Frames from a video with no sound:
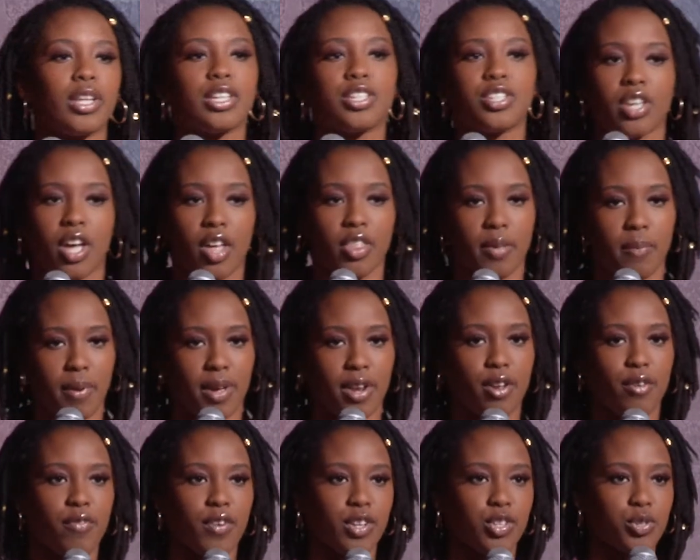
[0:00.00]
saw the
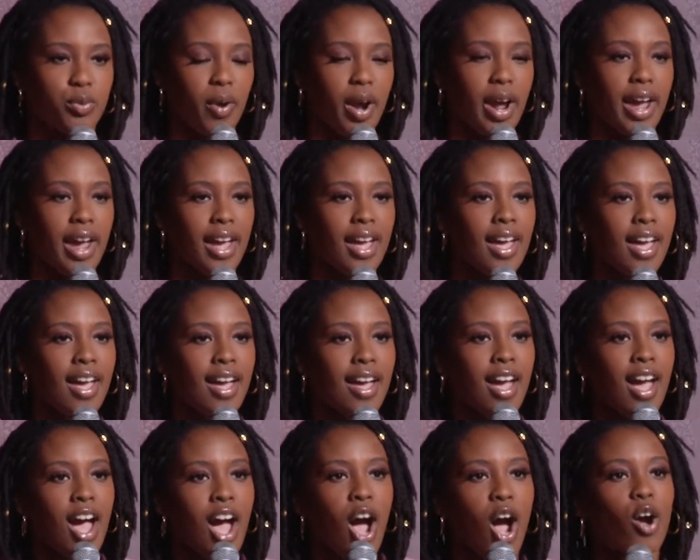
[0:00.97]
benefits, right?
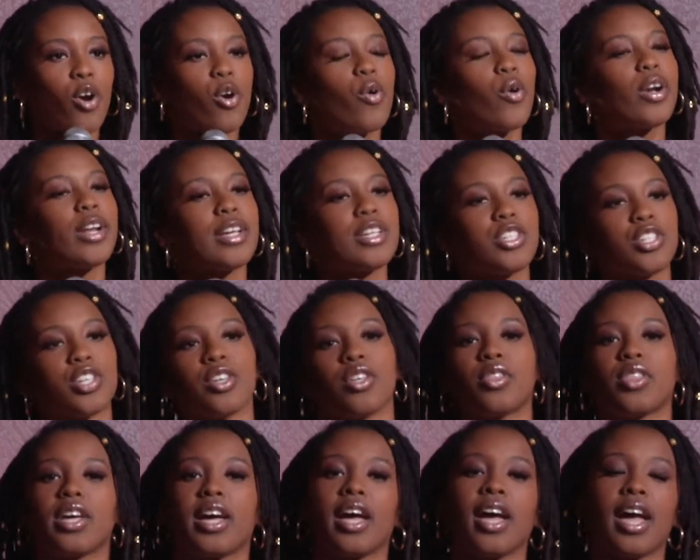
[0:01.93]
According to
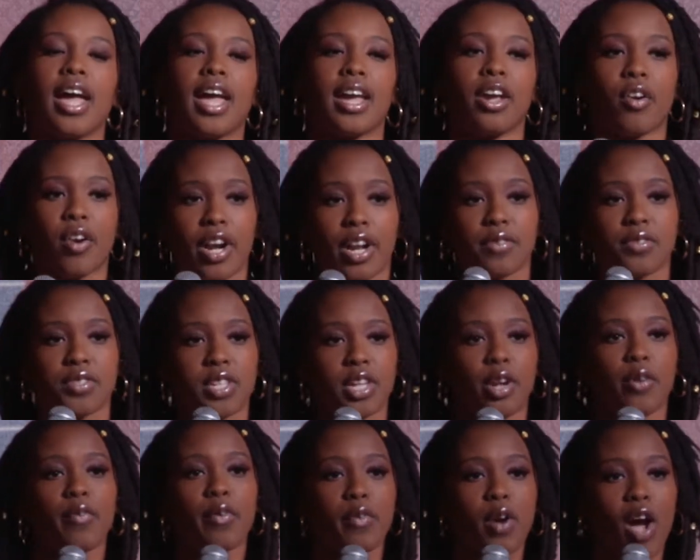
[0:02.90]
the Integrative Center
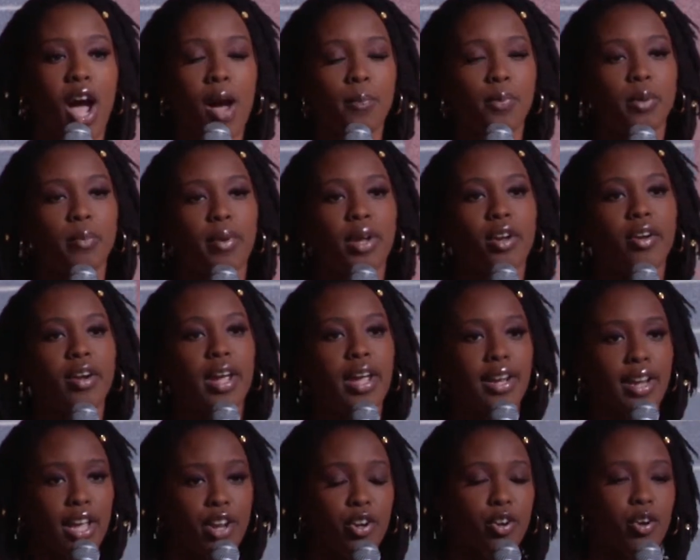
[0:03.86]
of Complementary and
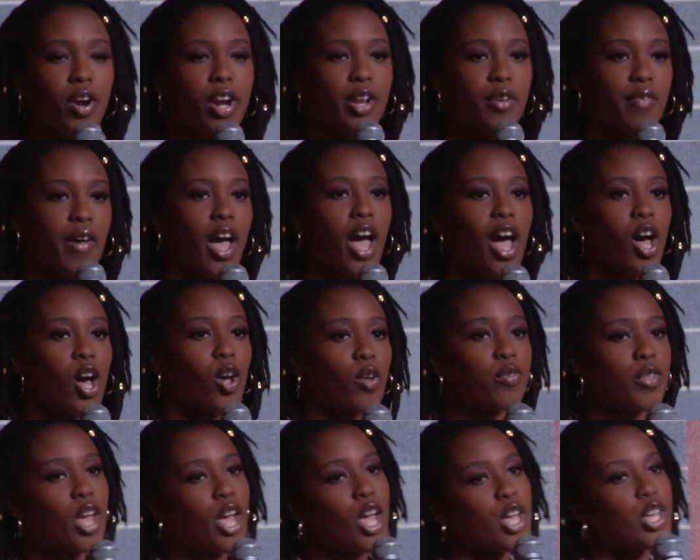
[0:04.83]
Integrative Health,
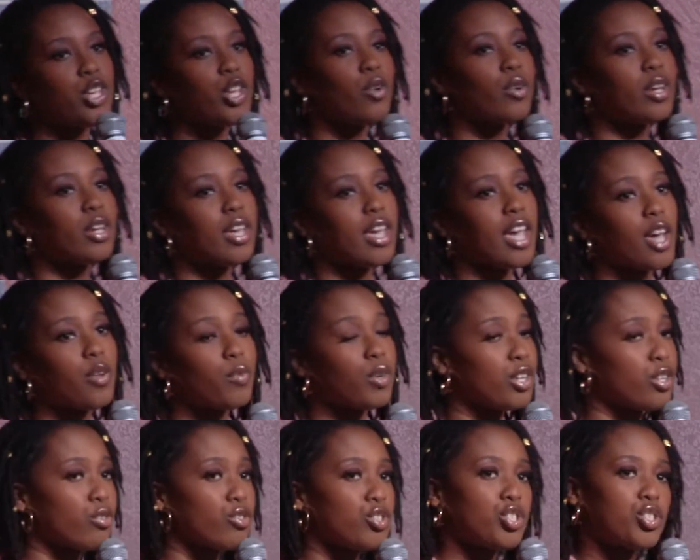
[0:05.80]
yoga can
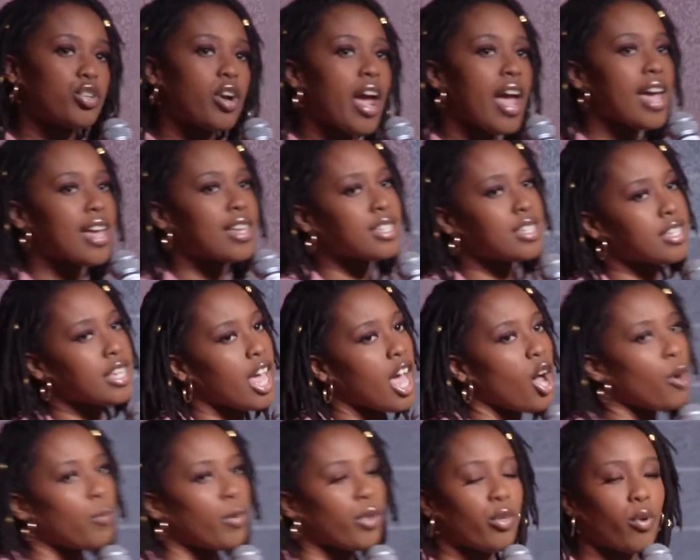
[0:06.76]
reduce stress,
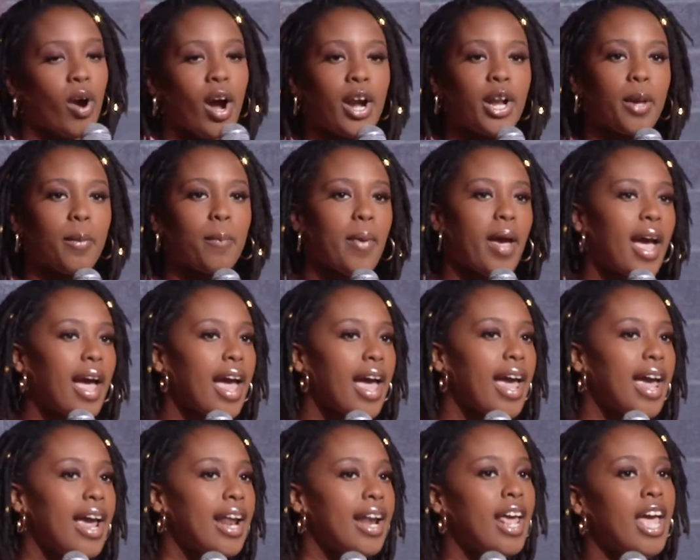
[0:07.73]
help with chronic
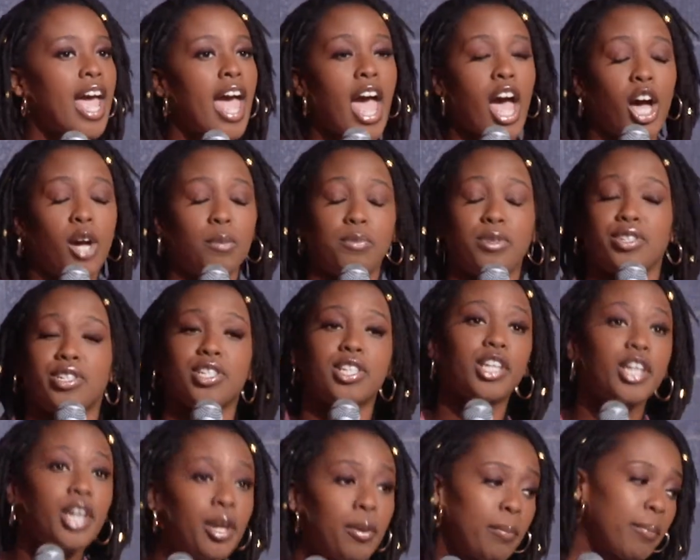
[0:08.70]
pain, help you
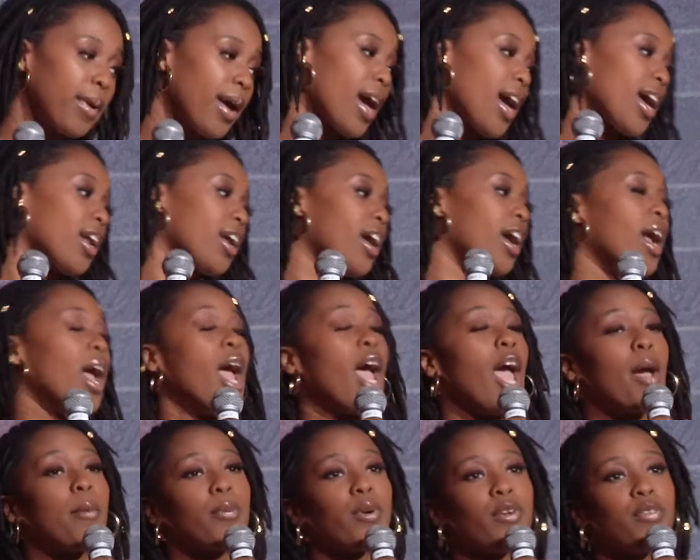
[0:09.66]
sleep better,
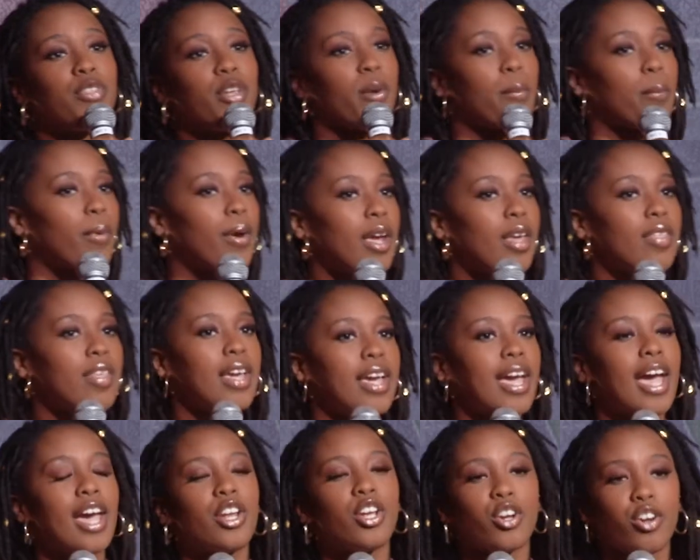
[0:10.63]
improve your breathing,
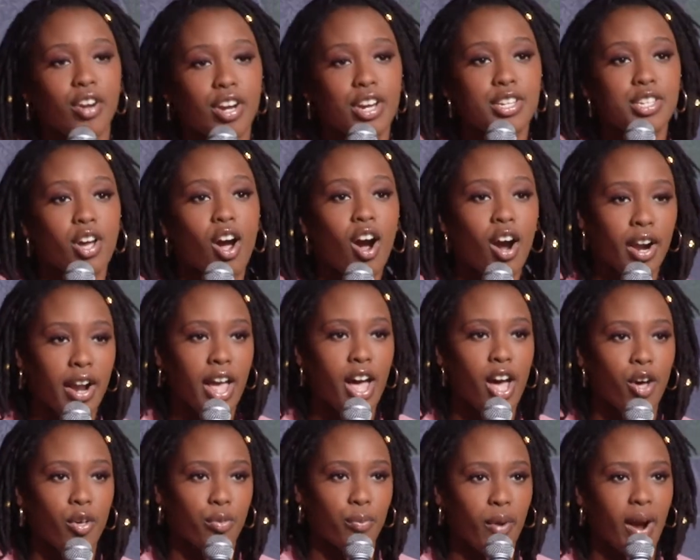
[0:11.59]
and increase heart
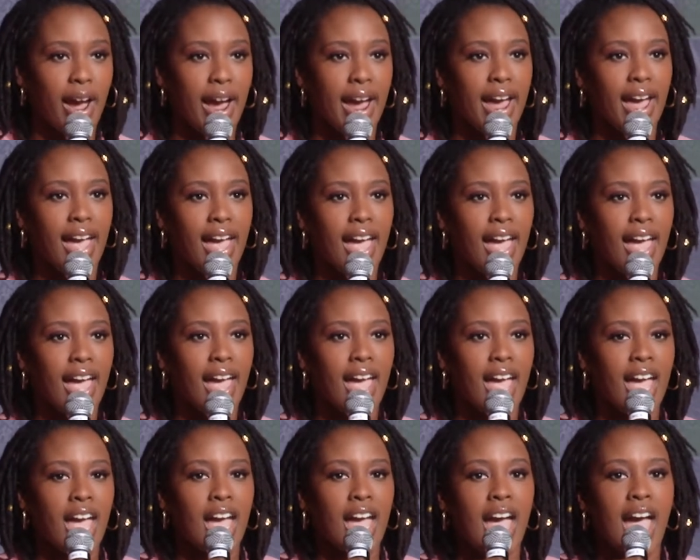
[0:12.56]
health, right?
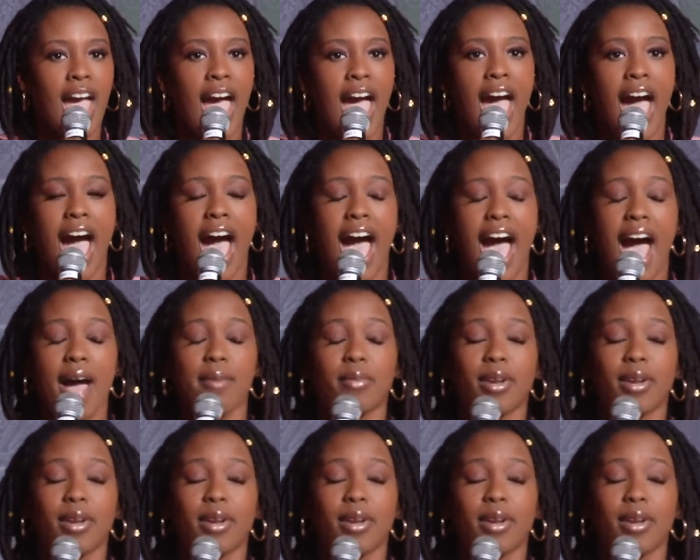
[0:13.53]
I'm